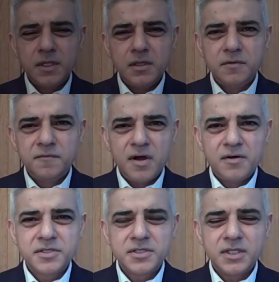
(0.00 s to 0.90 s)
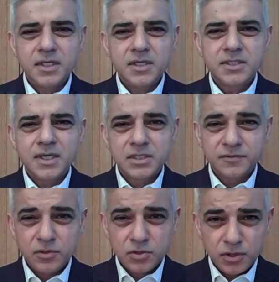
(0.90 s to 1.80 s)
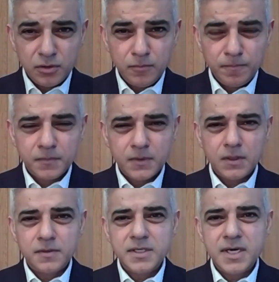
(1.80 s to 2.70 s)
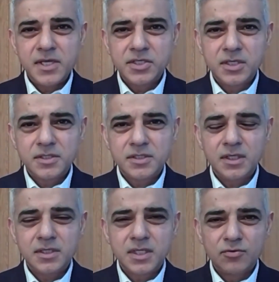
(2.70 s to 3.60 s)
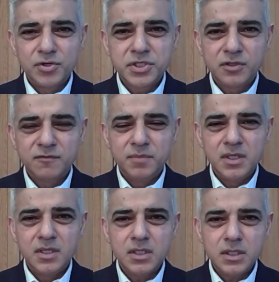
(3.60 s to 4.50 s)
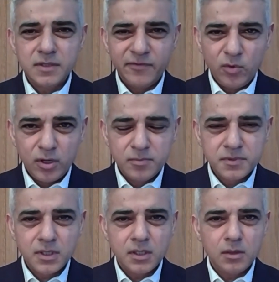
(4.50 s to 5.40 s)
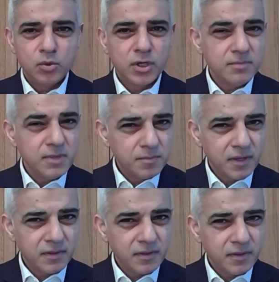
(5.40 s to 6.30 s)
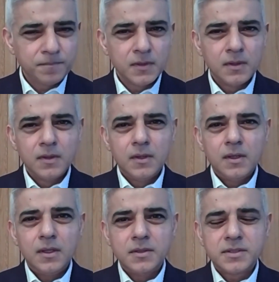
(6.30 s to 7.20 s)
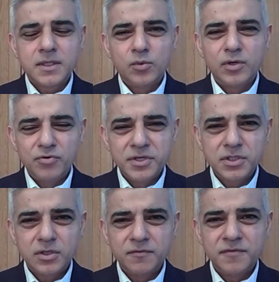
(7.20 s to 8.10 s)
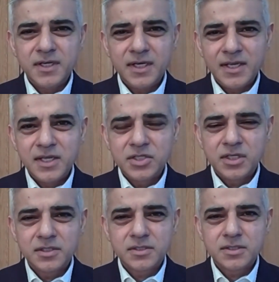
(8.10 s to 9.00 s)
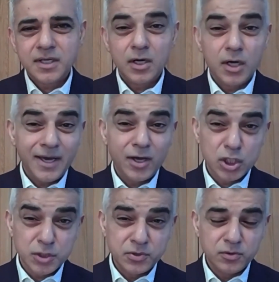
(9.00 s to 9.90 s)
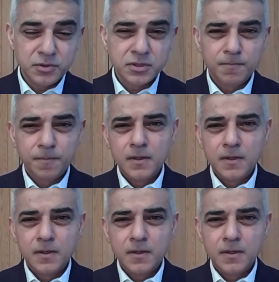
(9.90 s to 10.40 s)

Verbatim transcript: The virus is out of control. Uh, the NHS is at risk of being overwhelmed. Uh, what I mean by that is that we're at risk of the NHS uh, hospitals